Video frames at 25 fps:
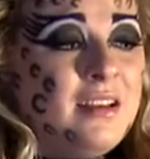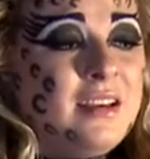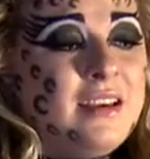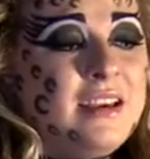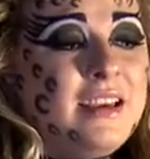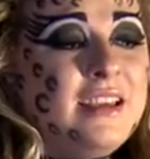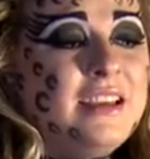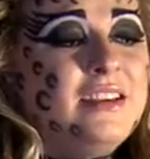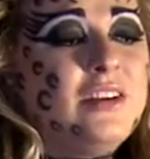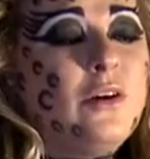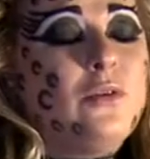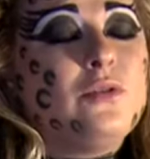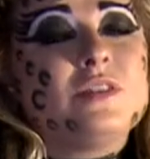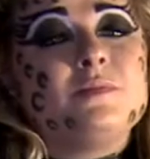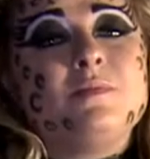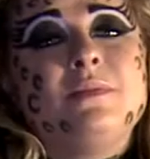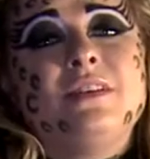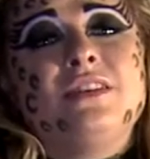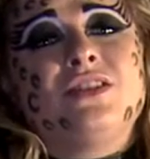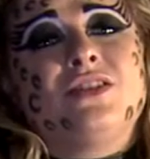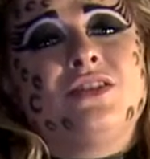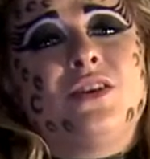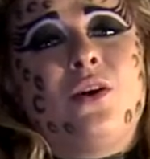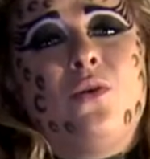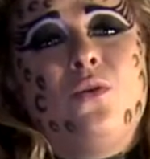He knows me
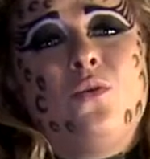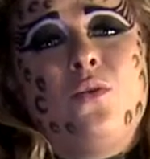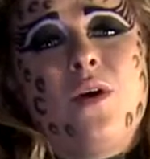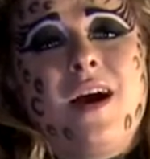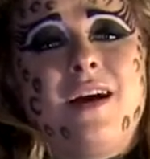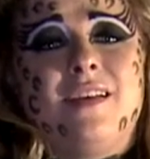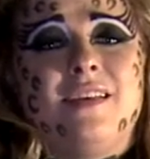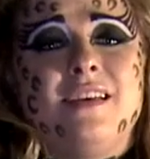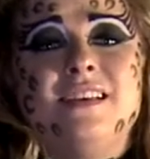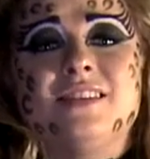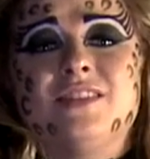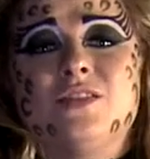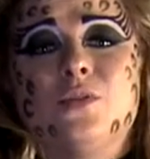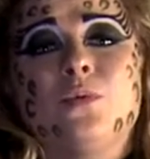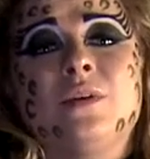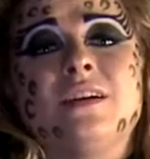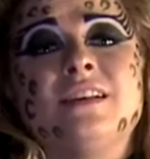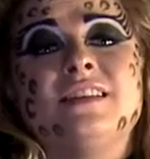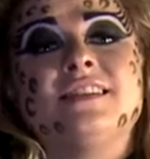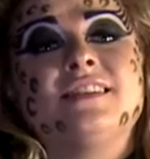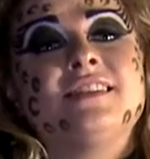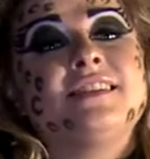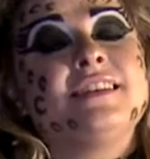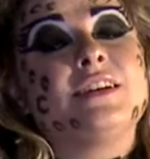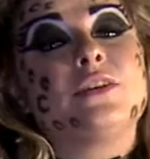so well. He's so
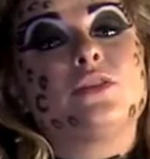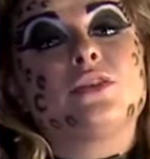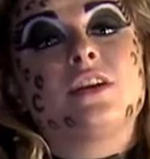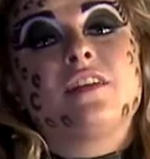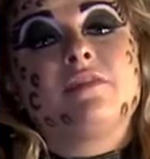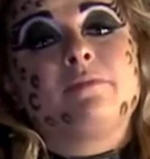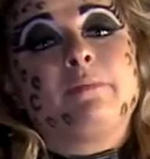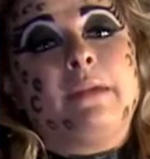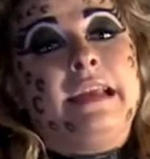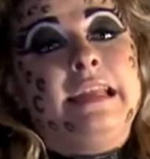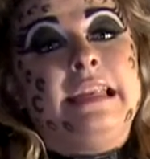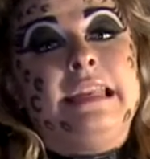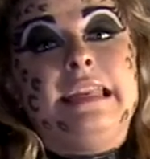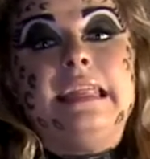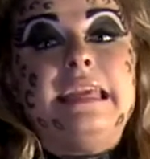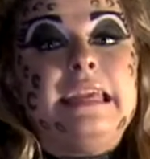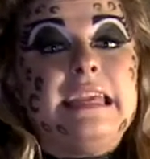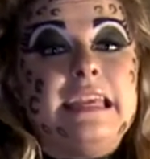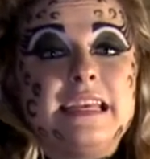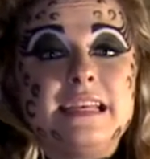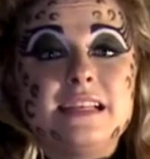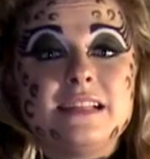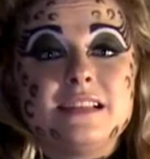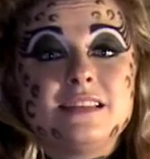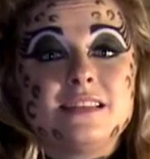considerate of my
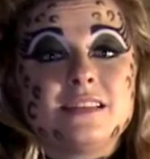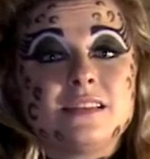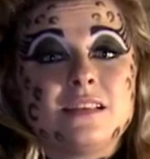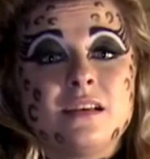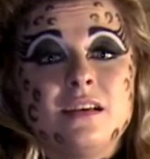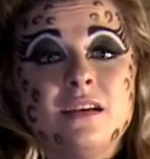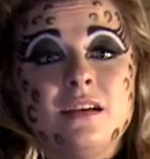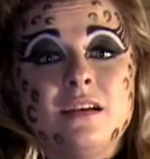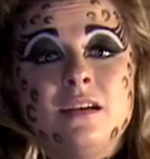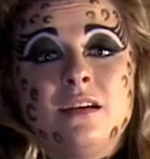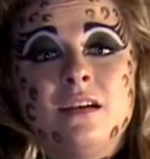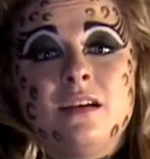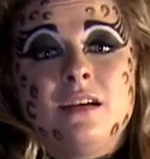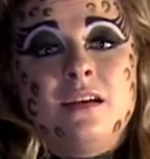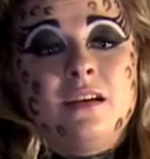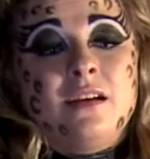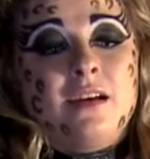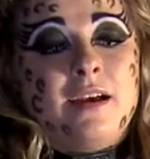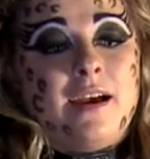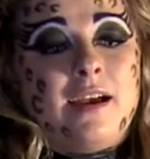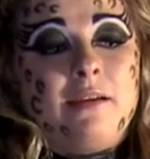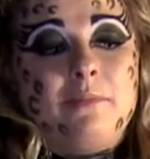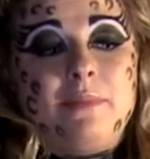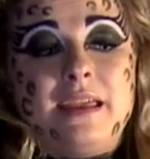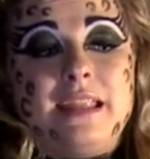needs.
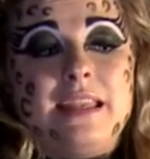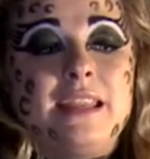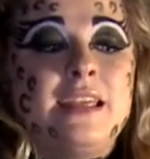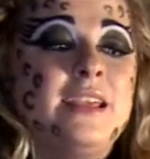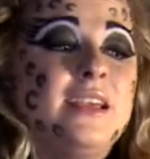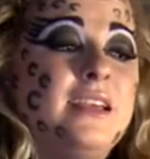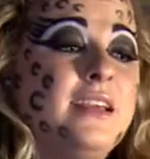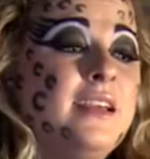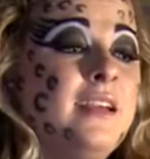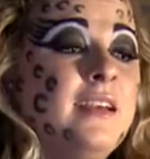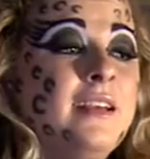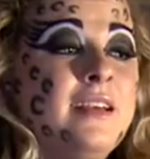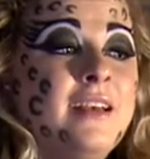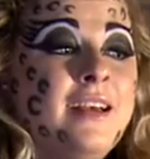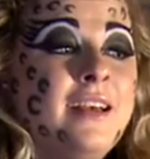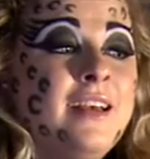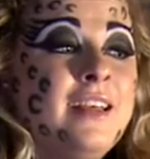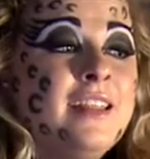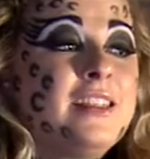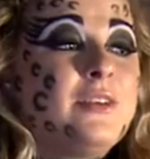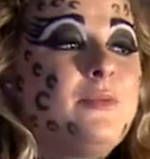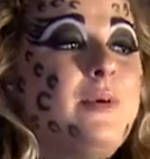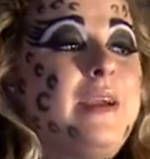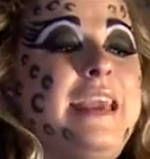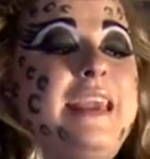I mean, he,
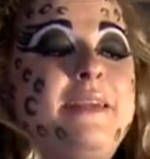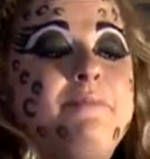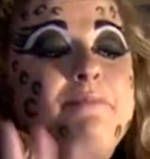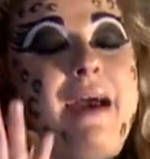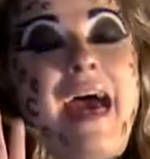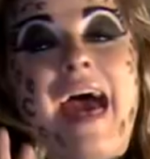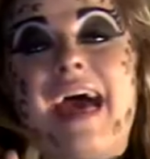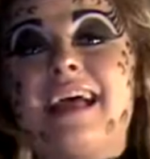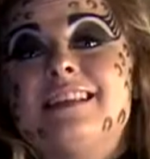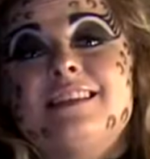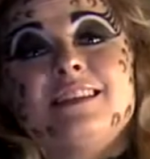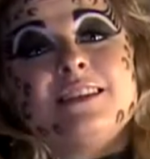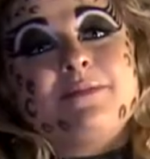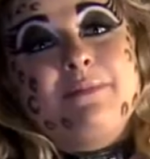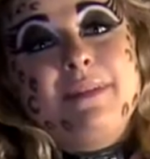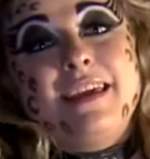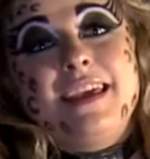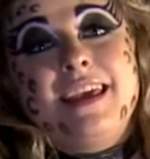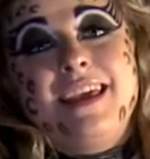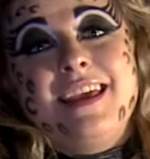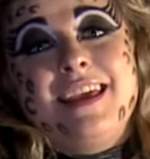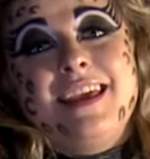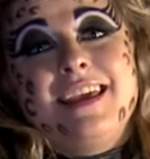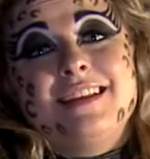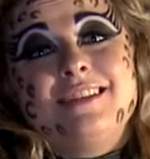the way he pets
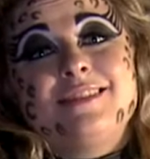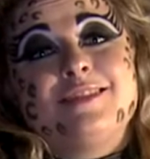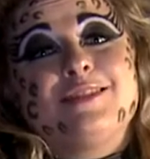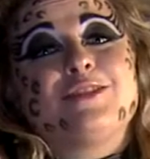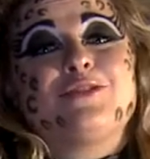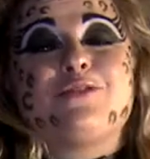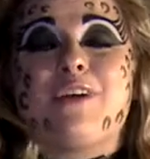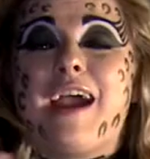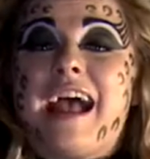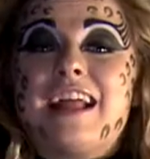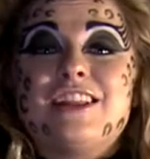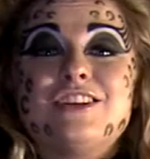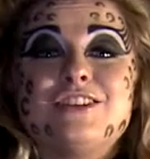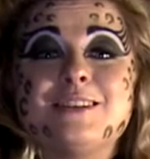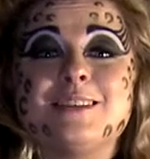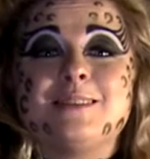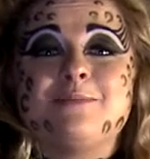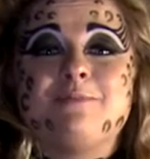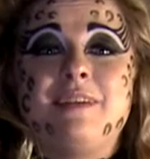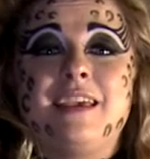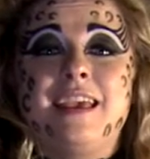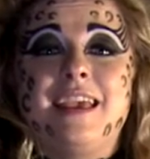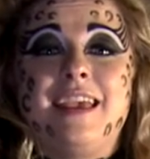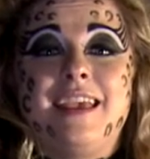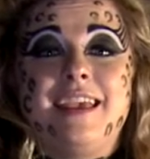me and scratches
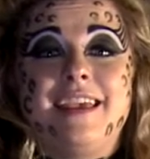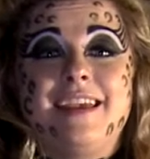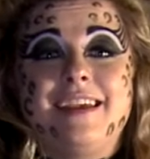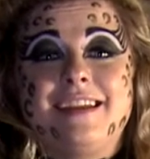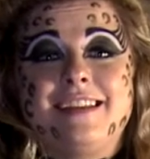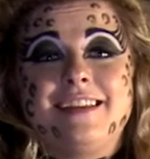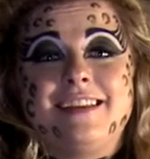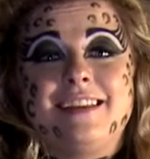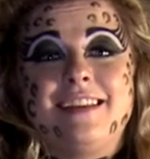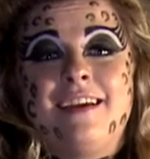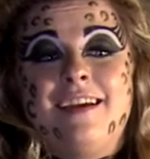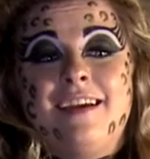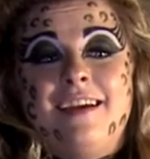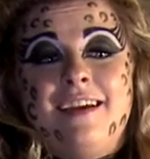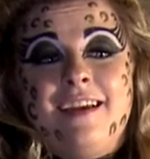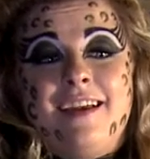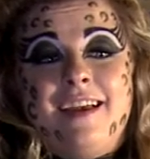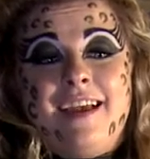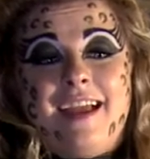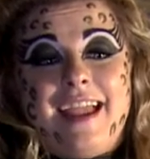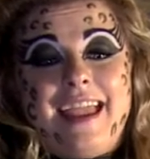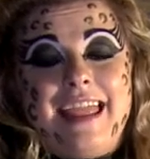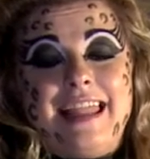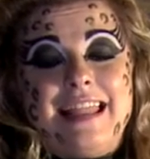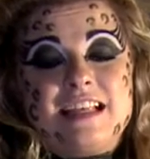me and,
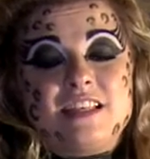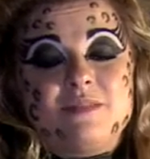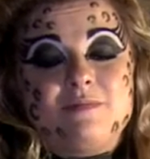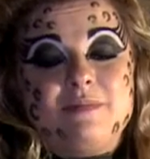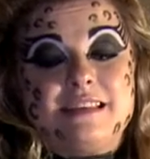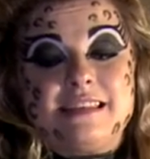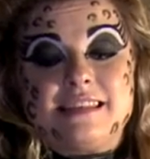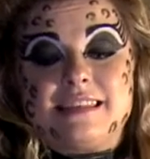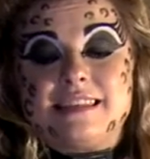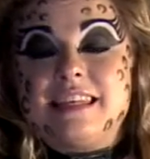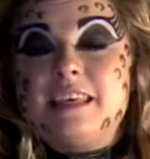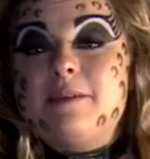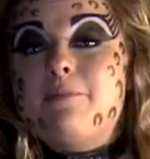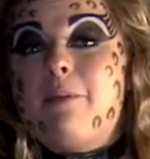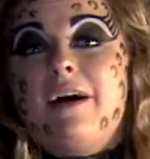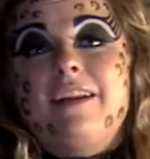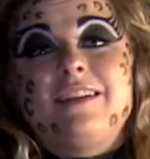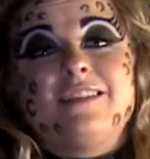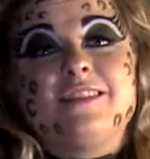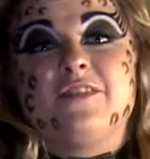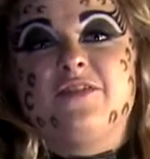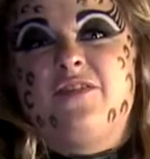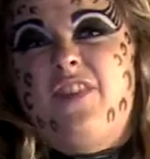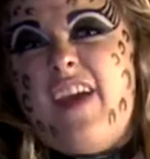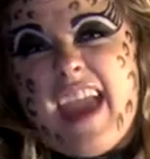and he lets me sleep on
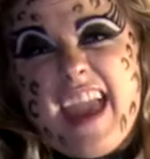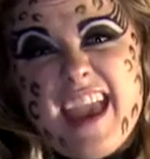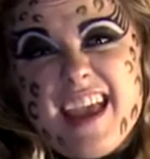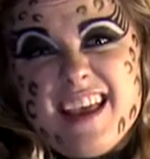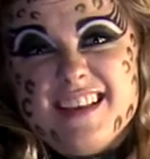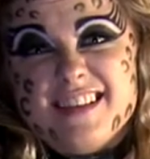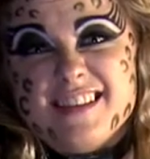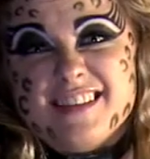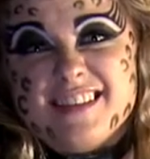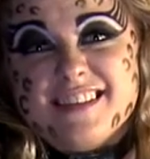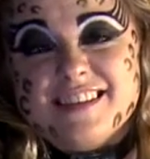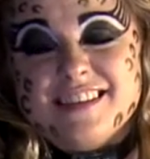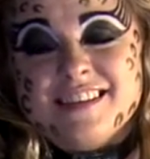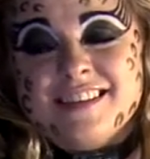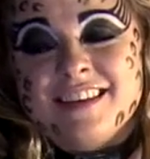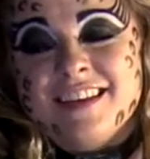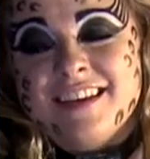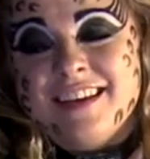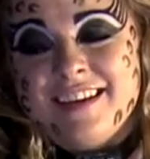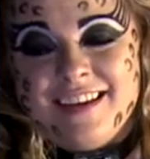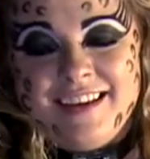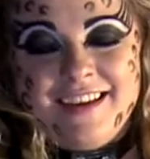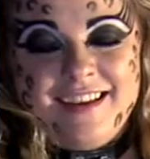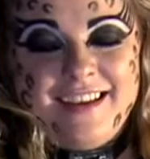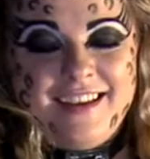his face.
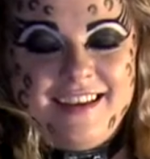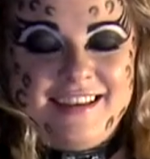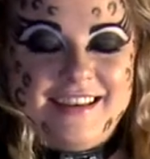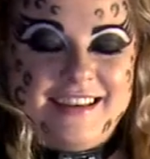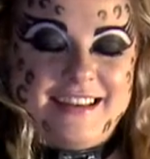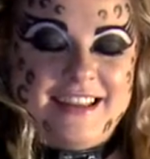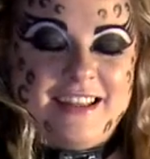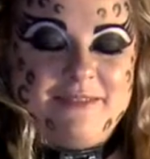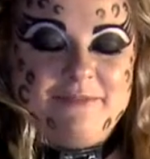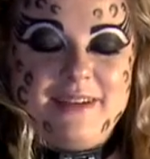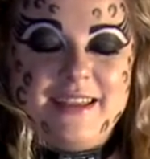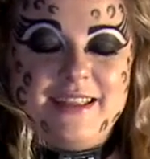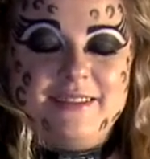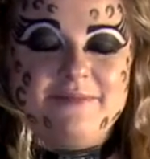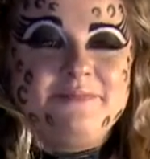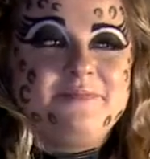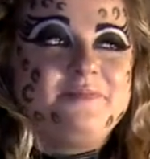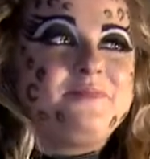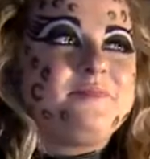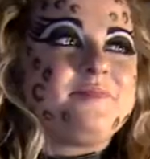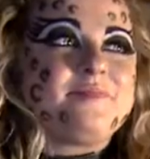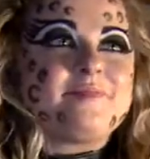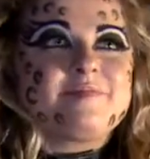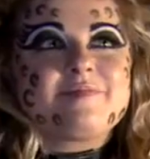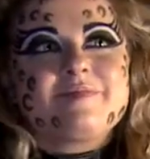And I mean,
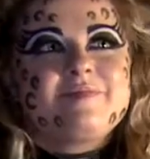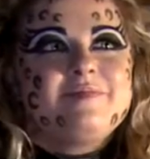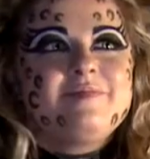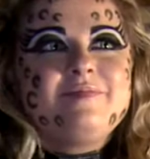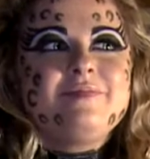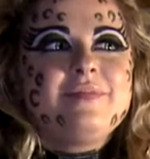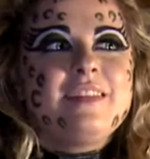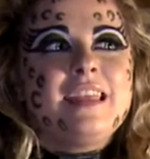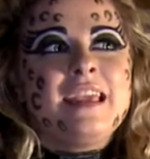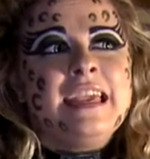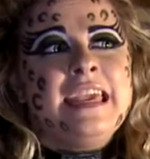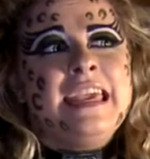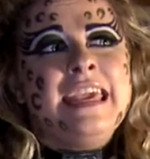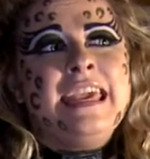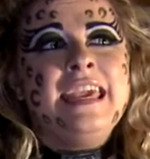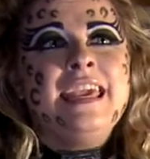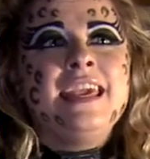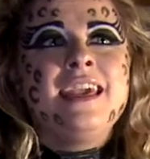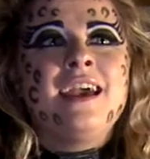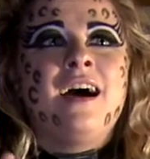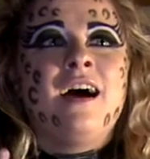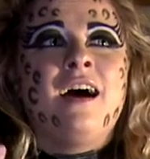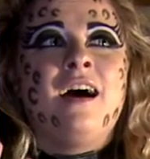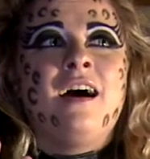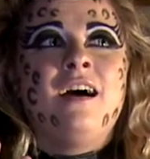
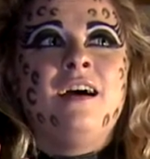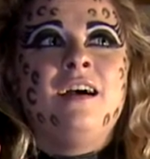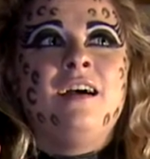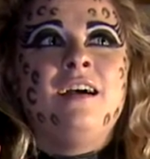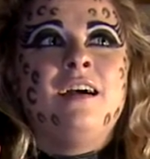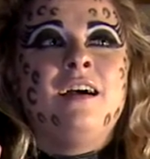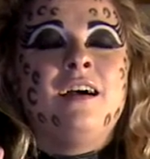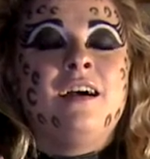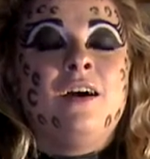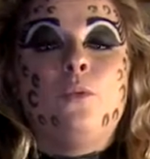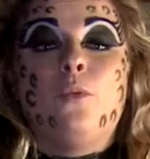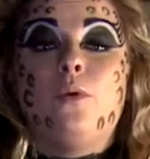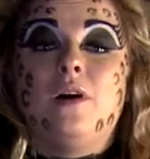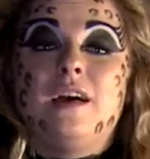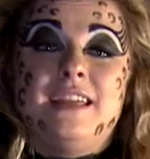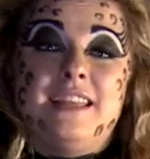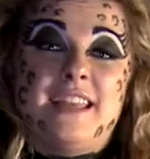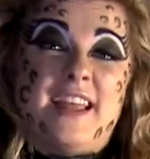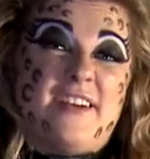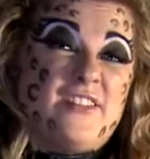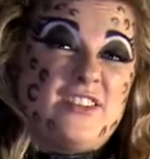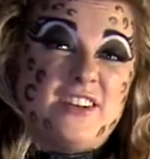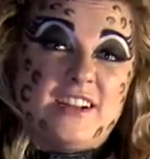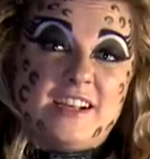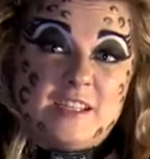he, uh, well, he
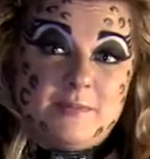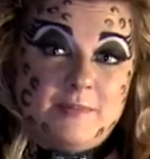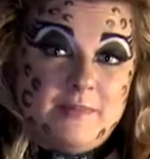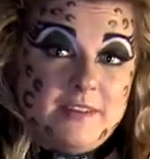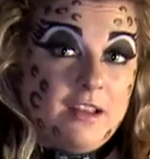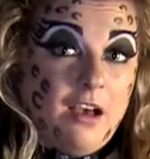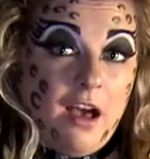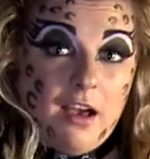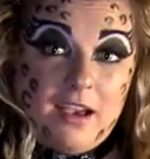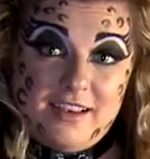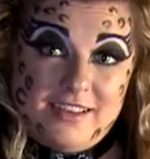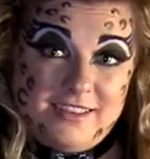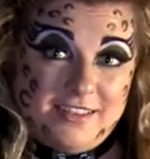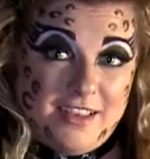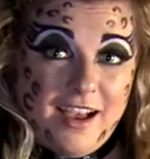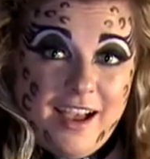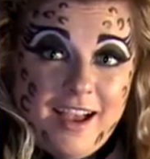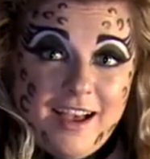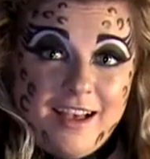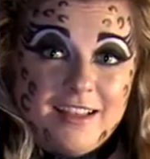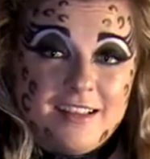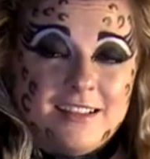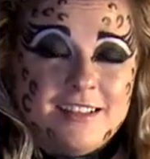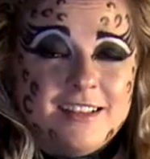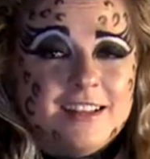never does me doggy
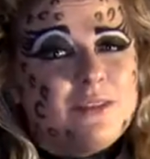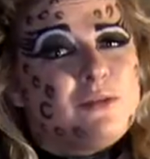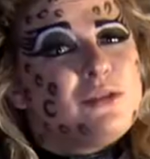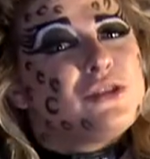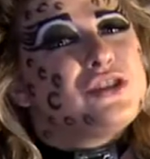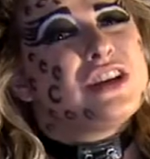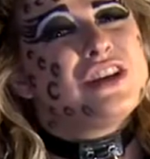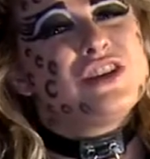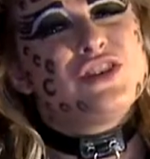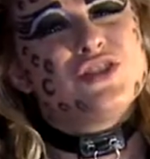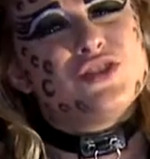style, which I